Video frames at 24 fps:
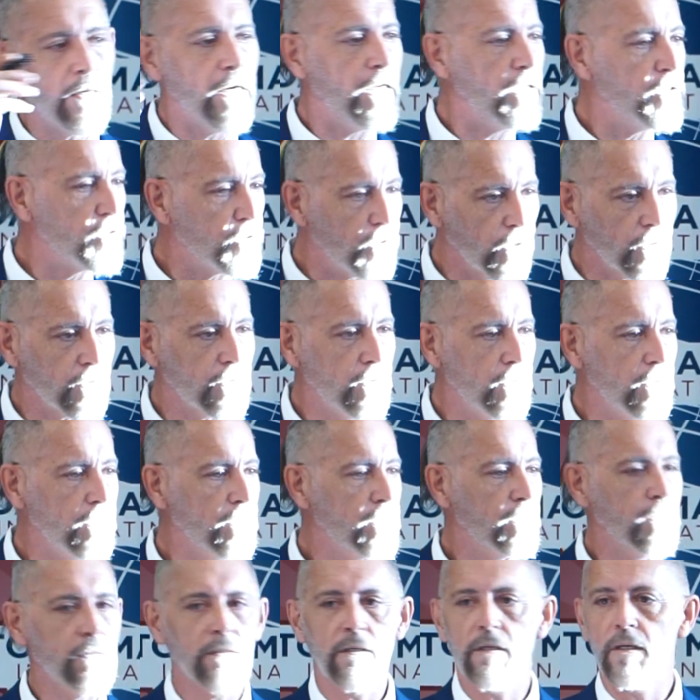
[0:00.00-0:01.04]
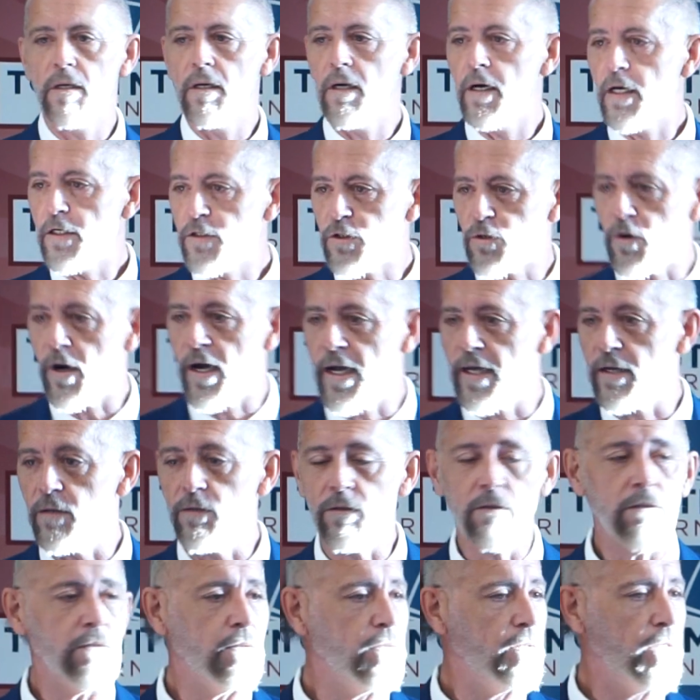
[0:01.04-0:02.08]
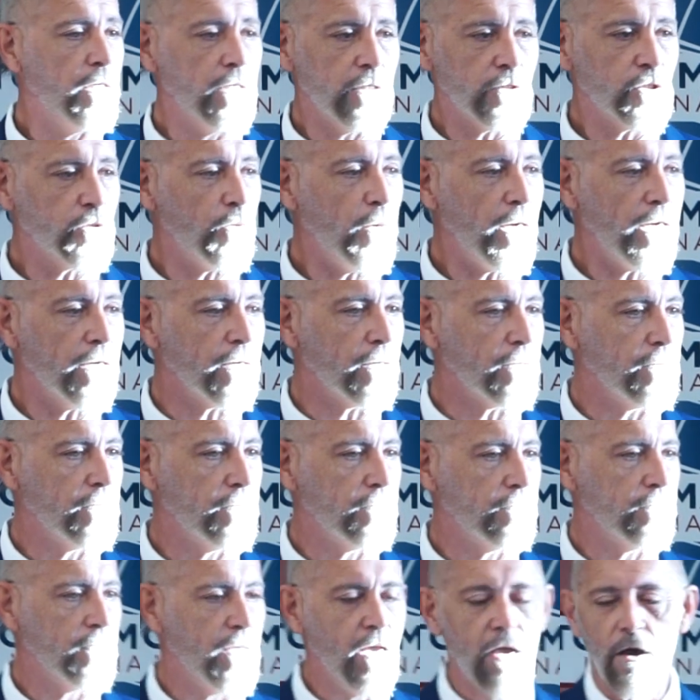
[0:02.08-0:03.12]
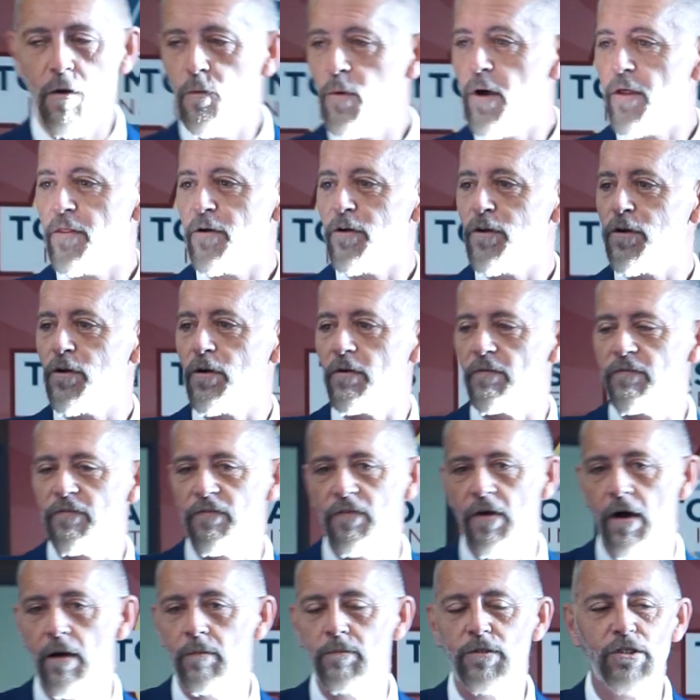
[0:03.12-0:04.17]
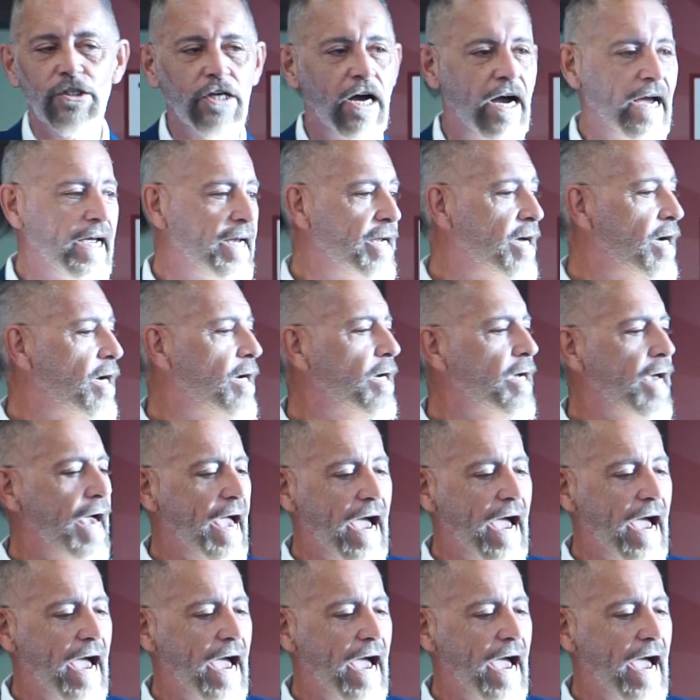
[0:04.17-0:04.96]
a circle, a triangle, and a square. Whether you're from China,